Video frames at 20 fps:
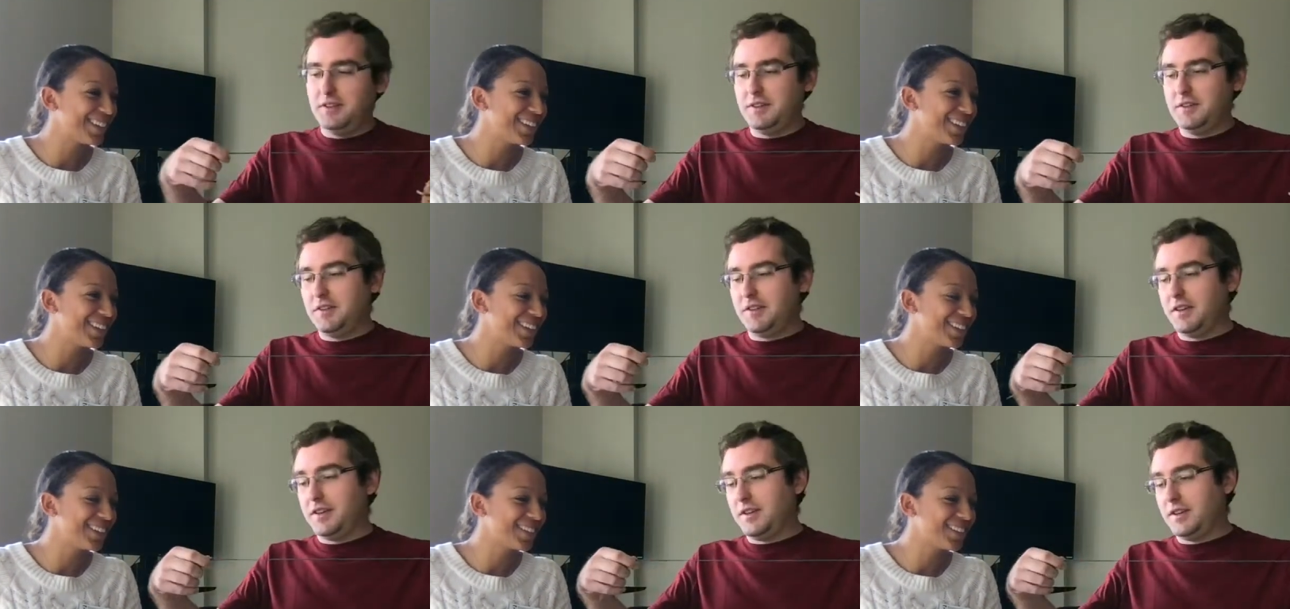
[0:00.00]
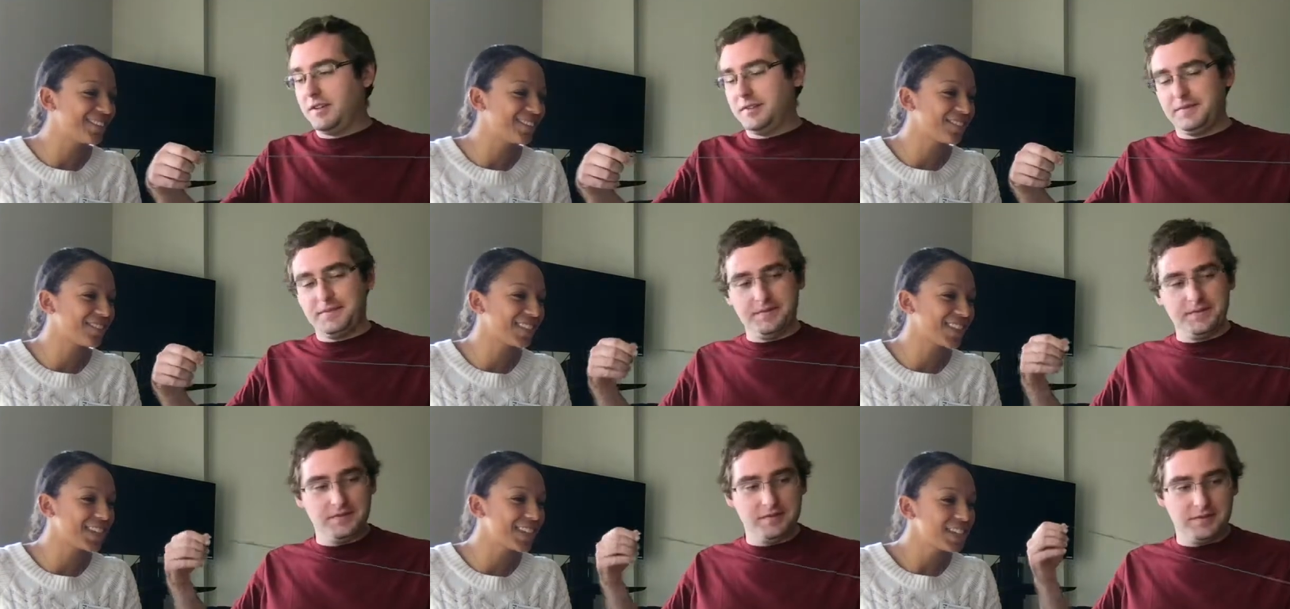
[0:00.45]
Speaker 1: okay.
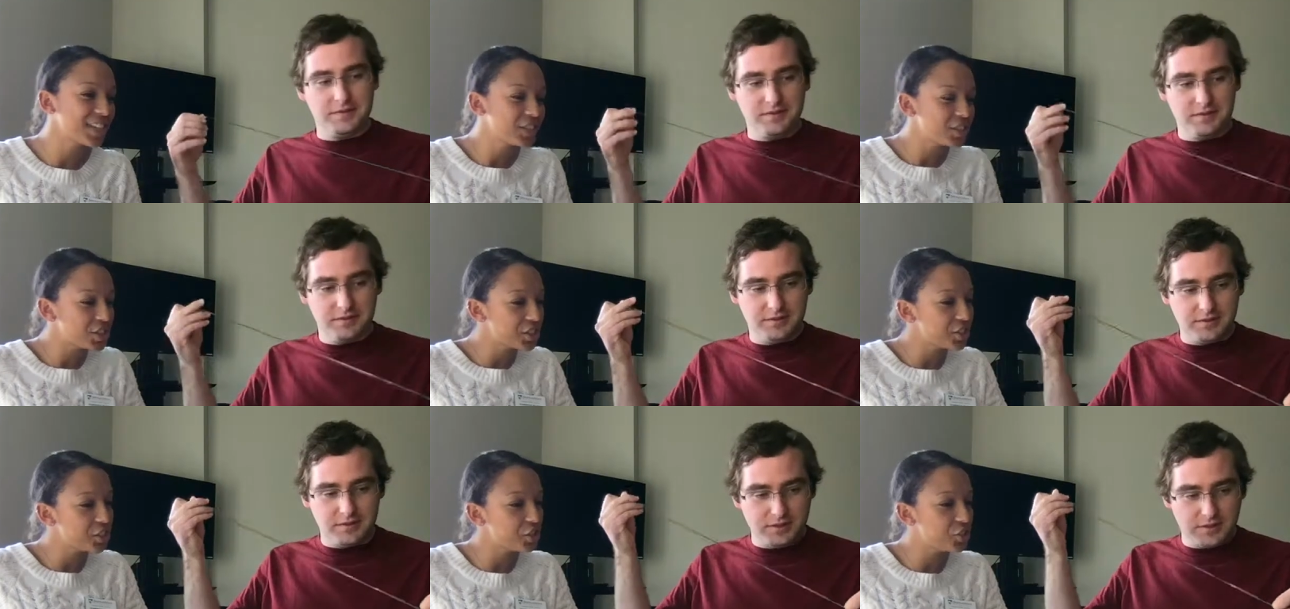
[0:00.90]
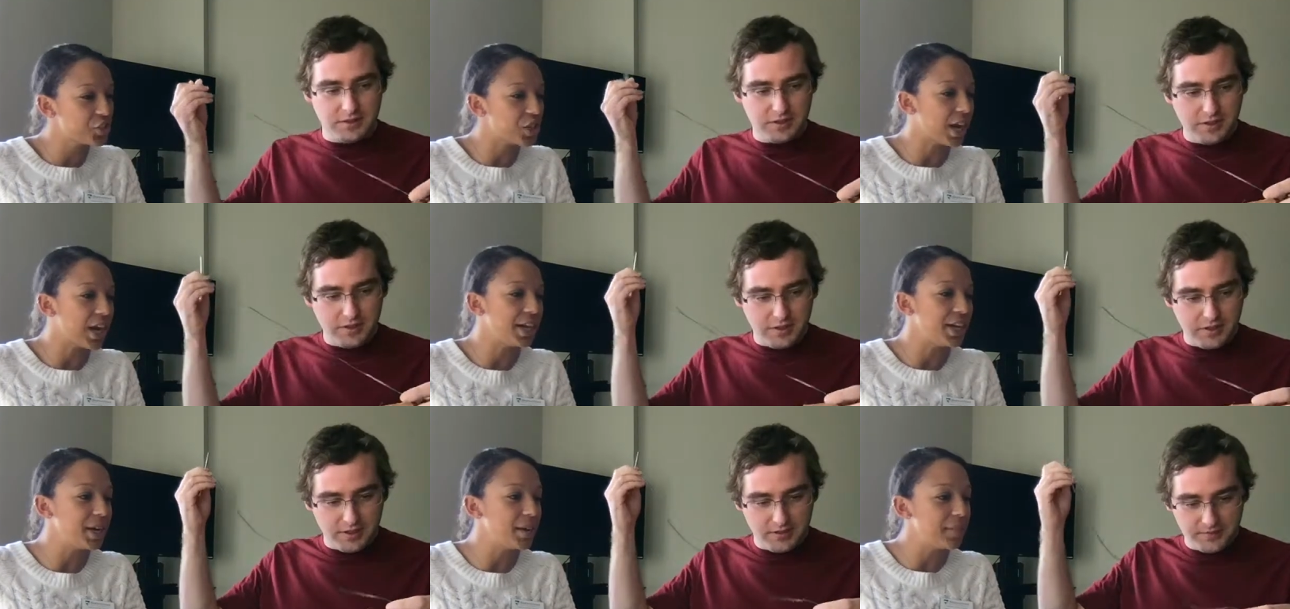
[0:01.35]
Just
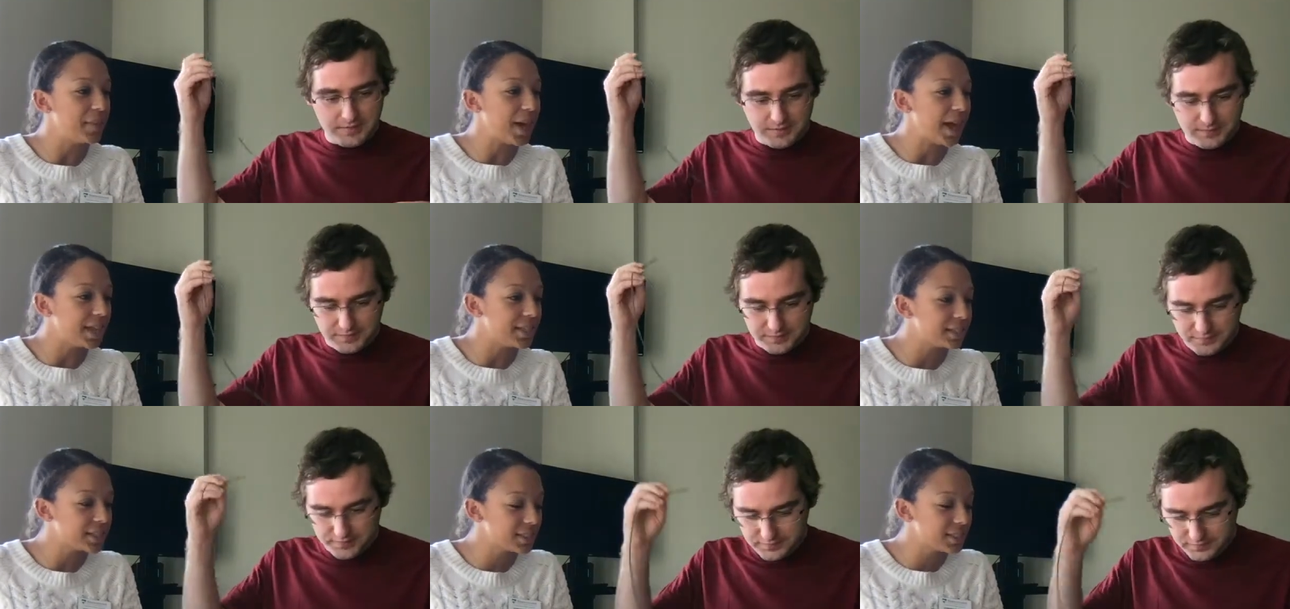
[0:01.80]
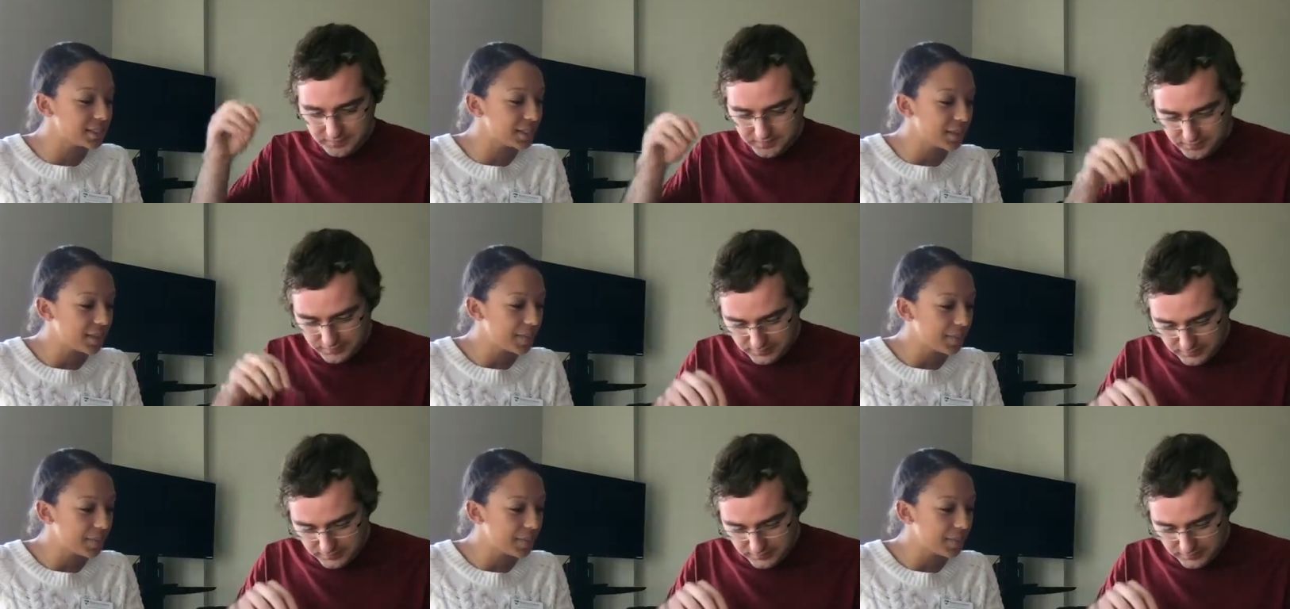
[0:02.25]
try your best.